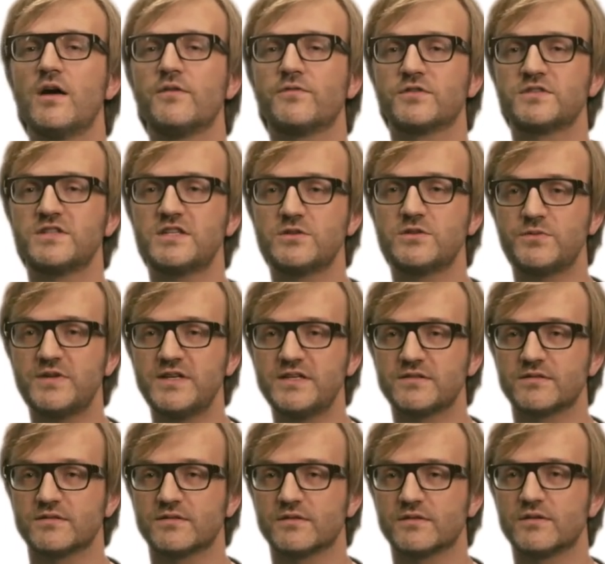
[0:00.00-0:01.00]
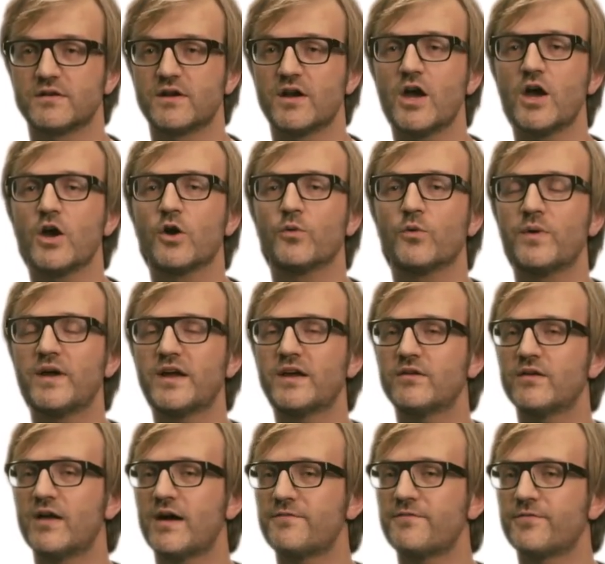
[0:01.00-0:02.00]
For this reason,
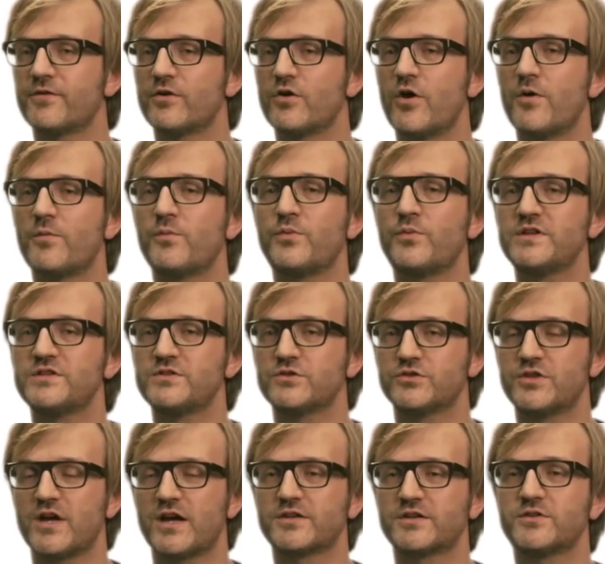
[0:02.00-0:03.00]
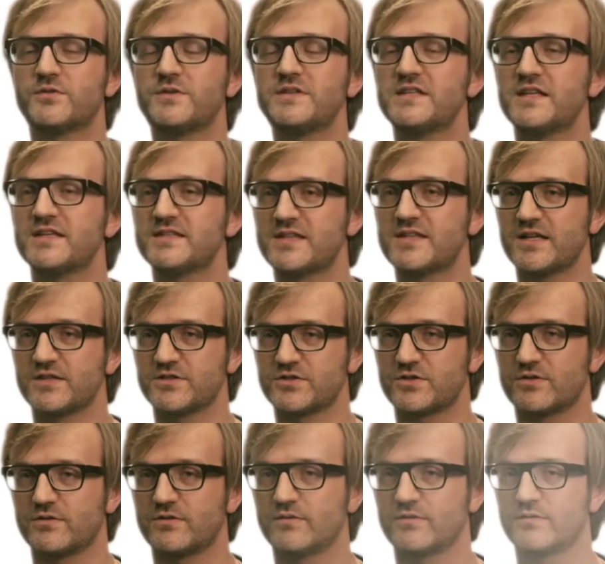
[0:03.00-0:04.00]
regular follow up with your doctor is
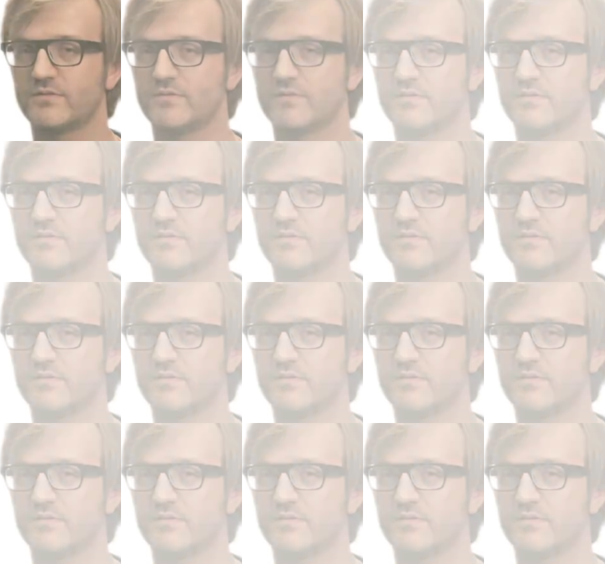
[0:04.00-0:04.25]
essential.